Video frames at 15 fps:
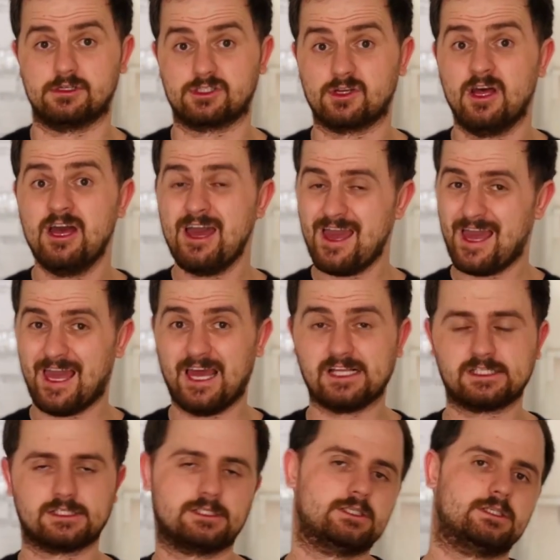So
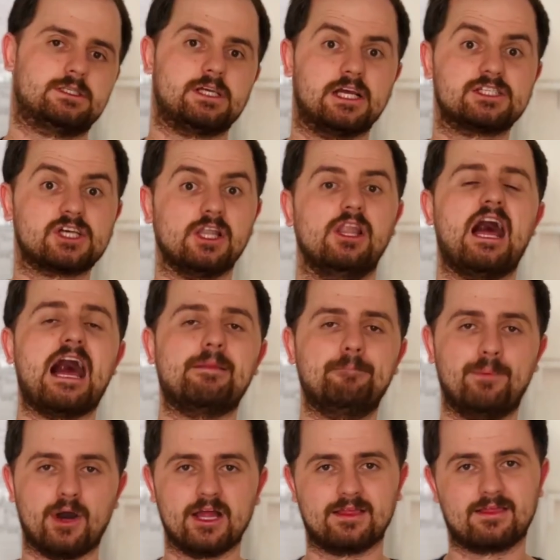it's a lot,
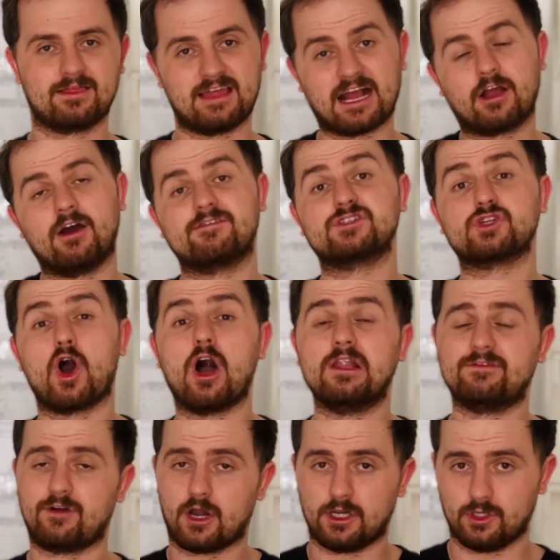but that covers all of
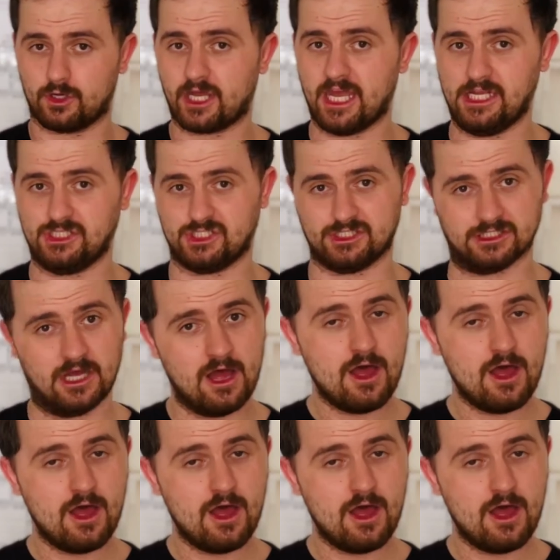our locations.